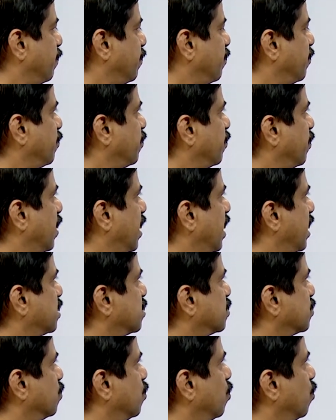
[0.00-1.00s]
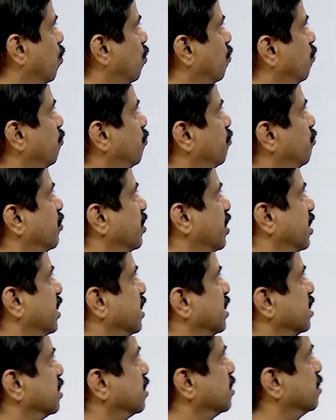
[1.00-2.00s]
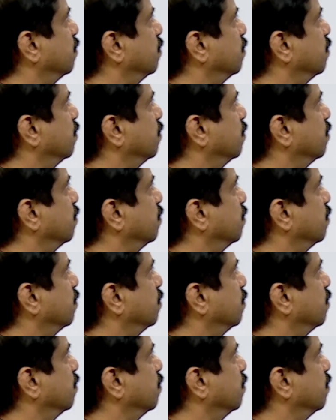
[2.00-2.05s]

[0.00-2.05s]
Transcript: So let's go for this.